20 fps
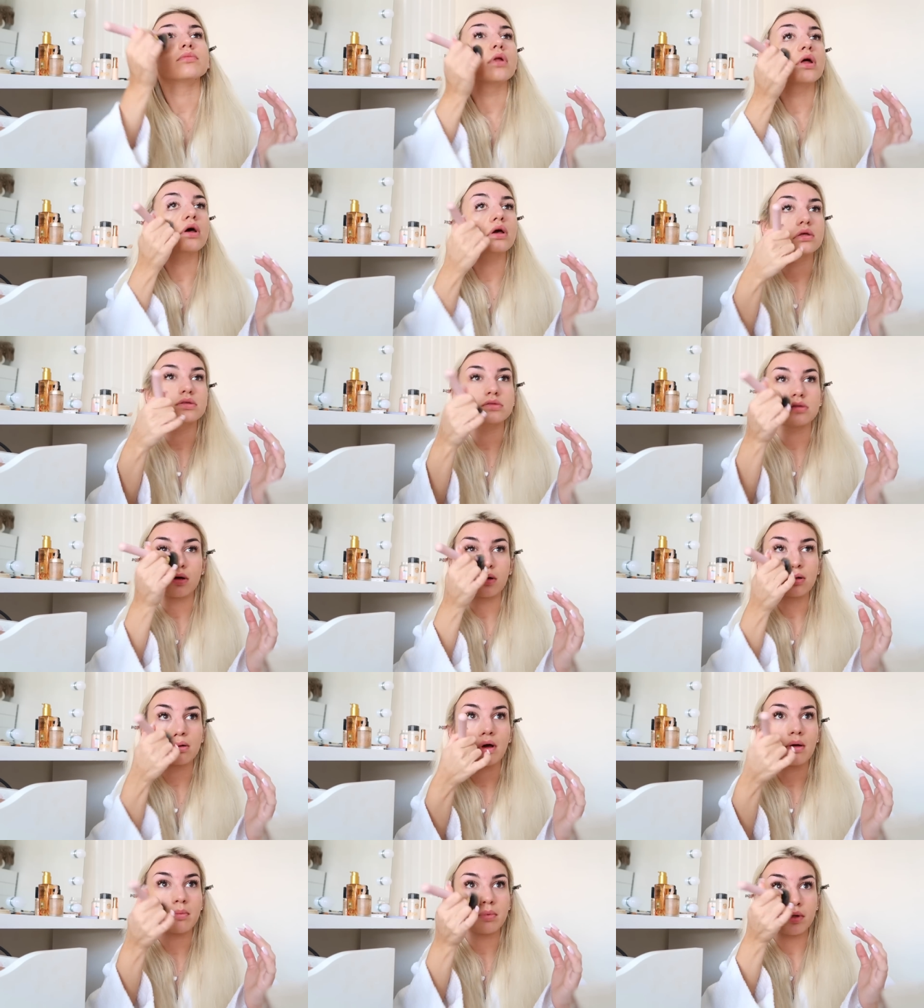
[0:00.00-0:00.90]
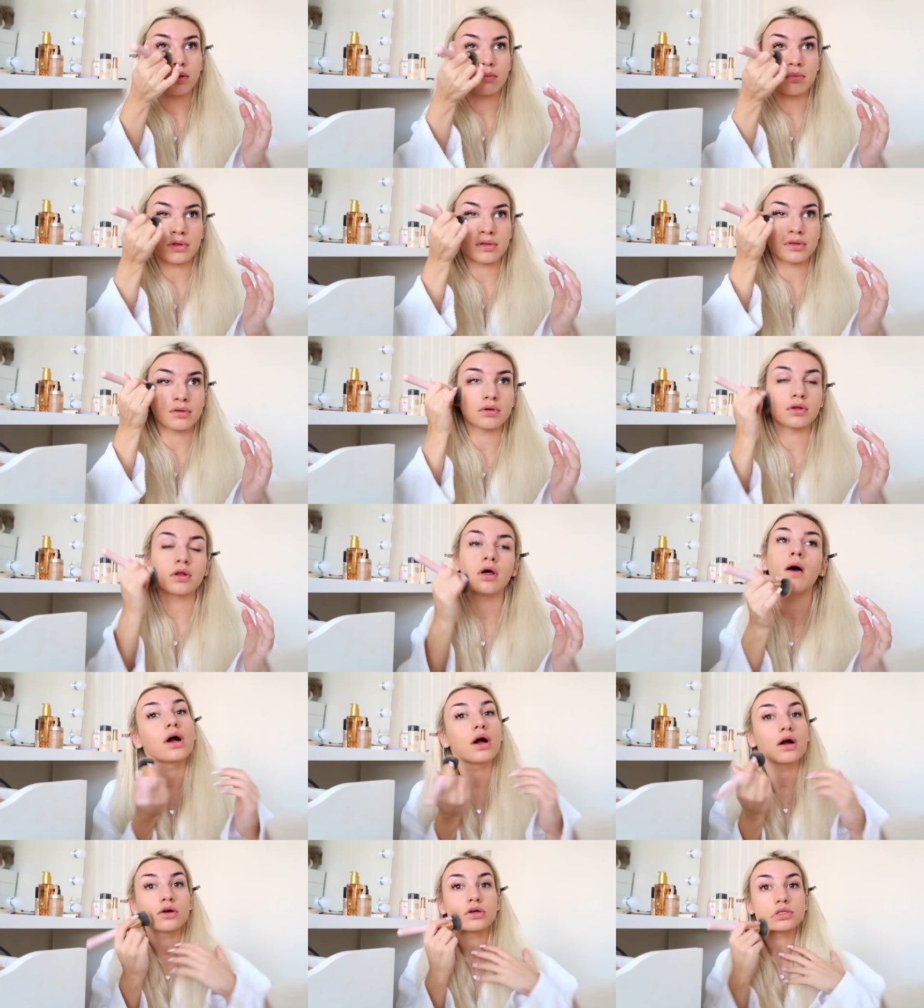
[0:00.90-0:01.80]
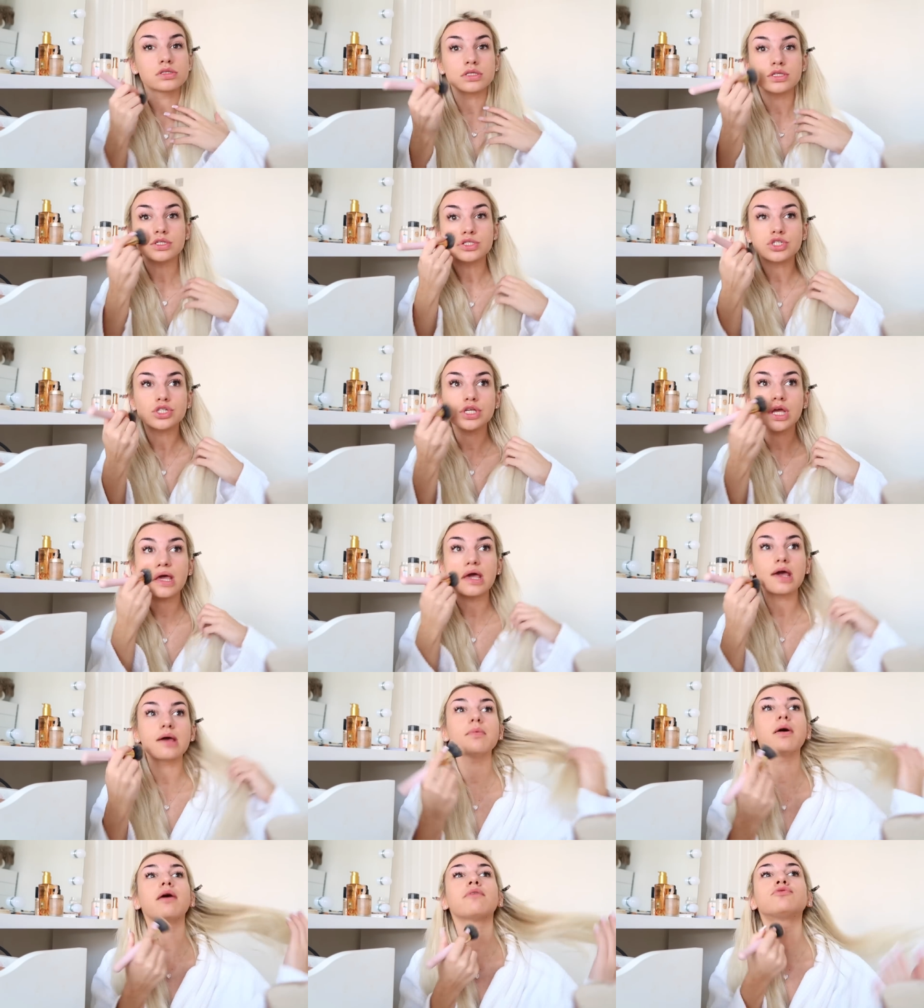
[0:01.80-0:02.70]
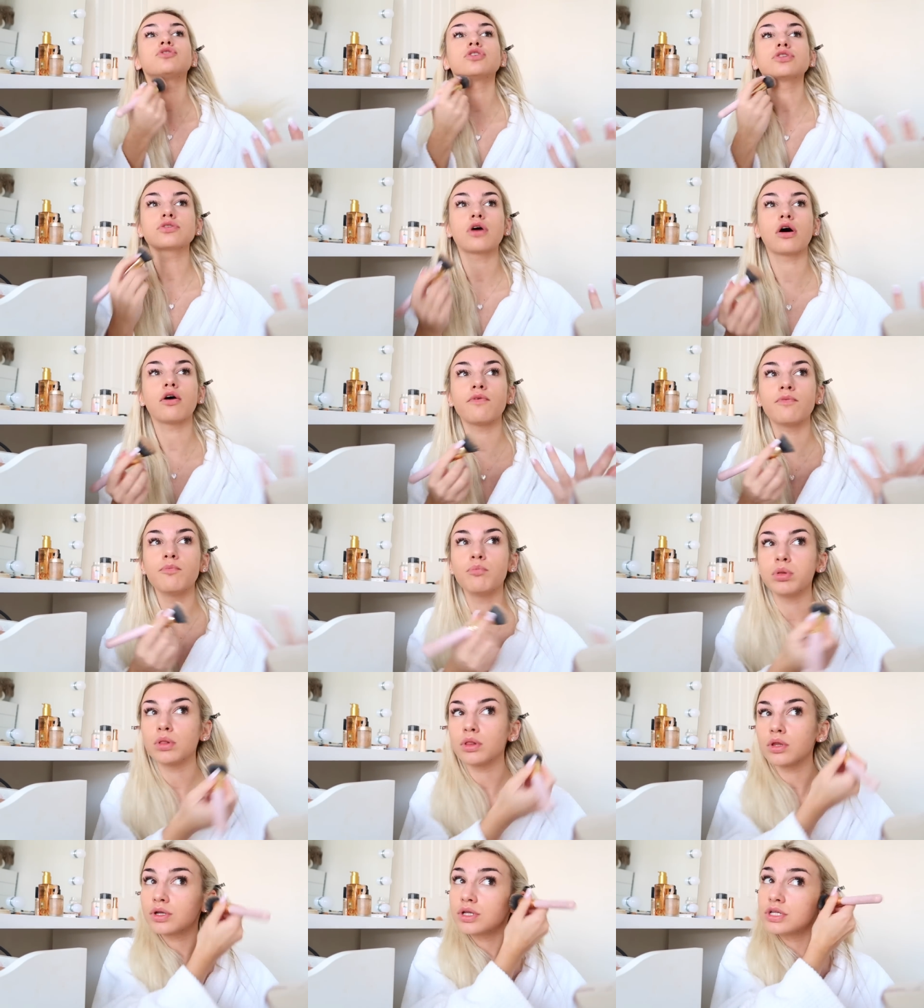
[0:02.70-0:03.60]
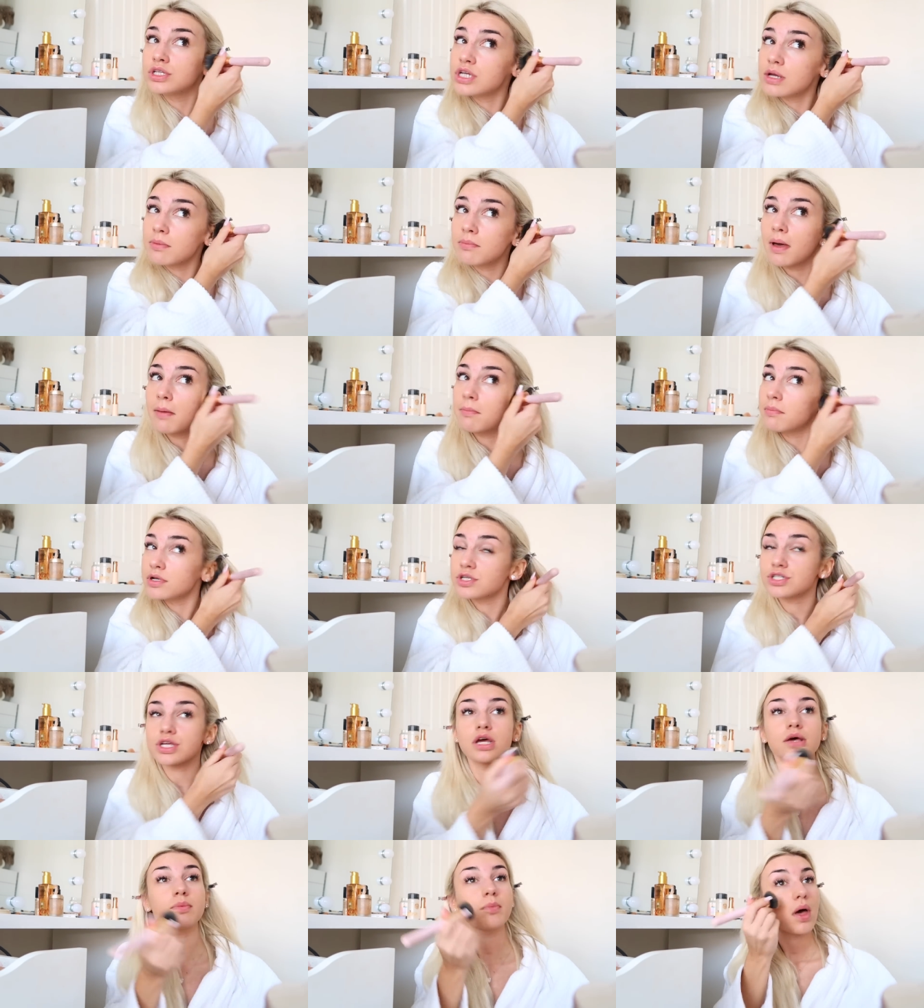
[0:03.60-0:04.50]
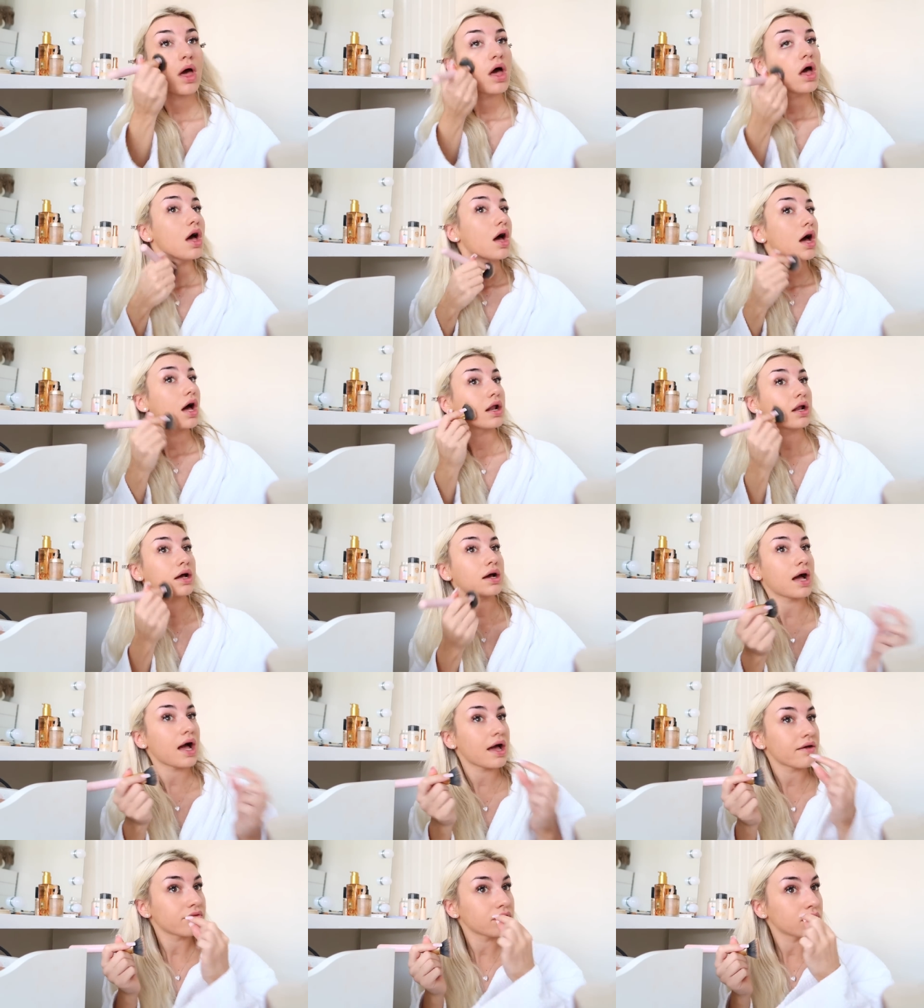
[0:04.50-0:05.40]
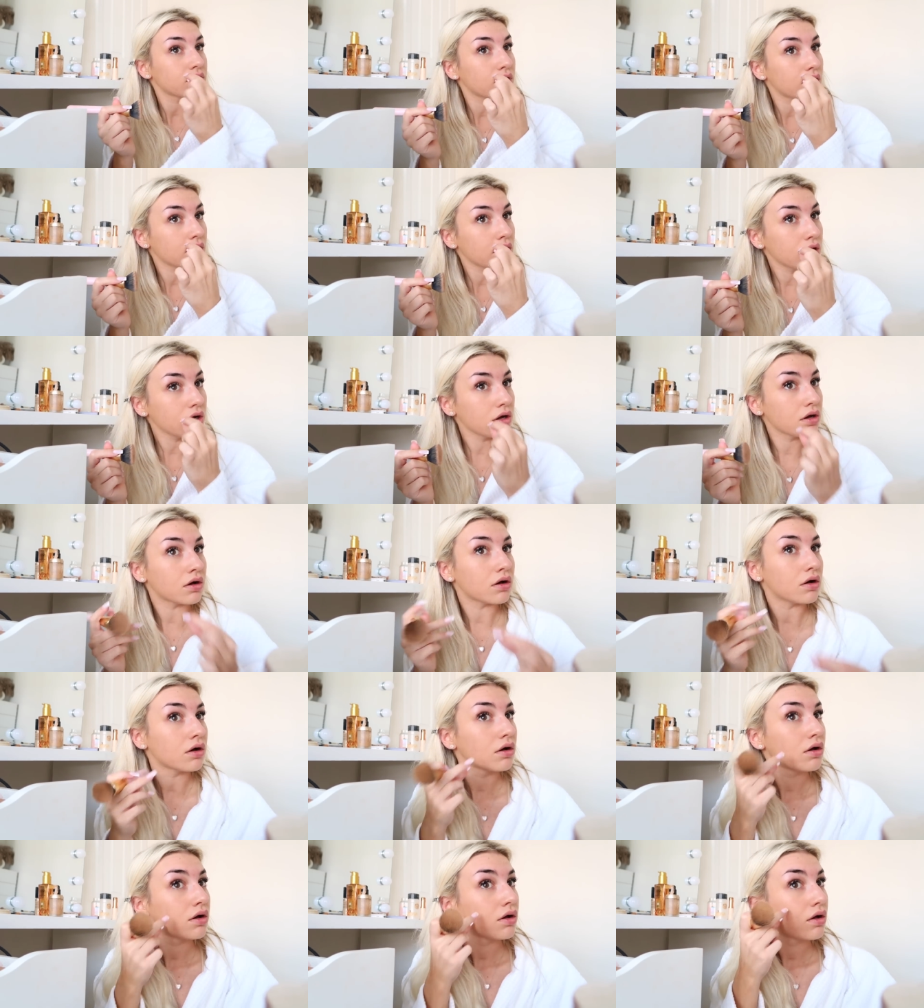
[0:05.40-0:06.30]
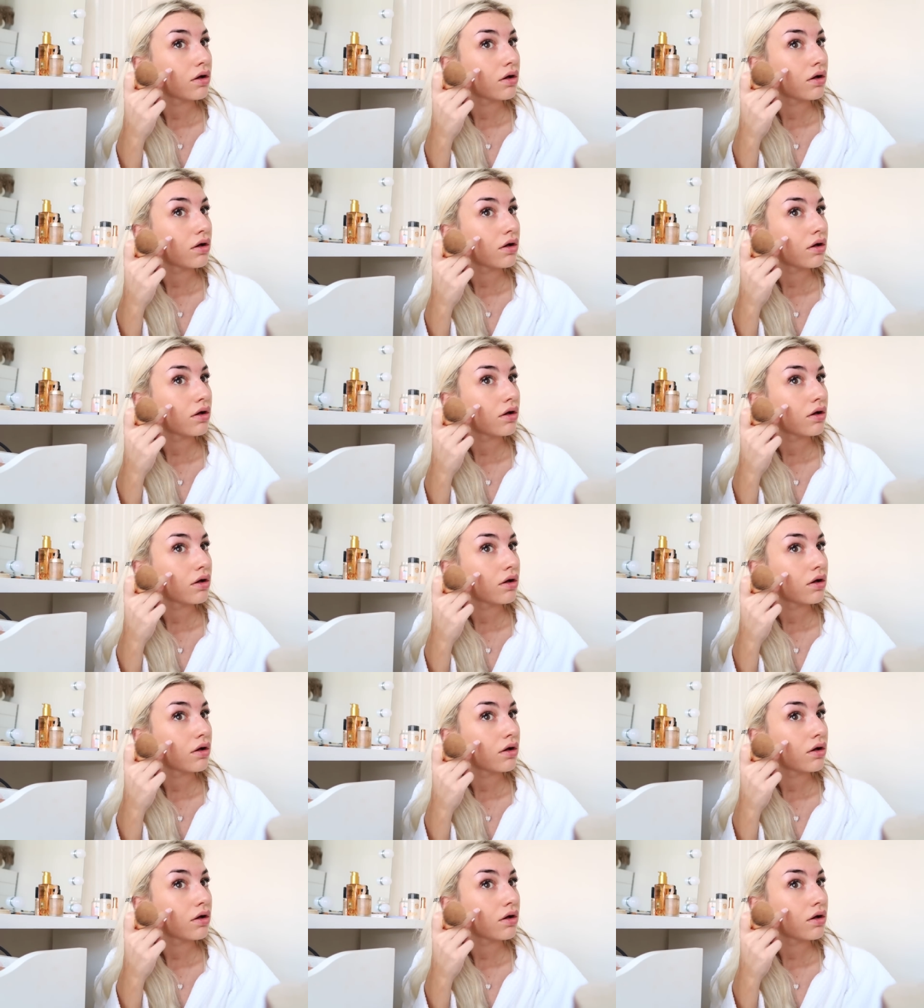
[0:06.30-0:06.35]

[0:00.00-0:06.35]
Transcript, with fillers: Like, it's not going to happen. I'm not doing it. I can't go to the gym. I've just got a bloody gym membership. And I can't even go.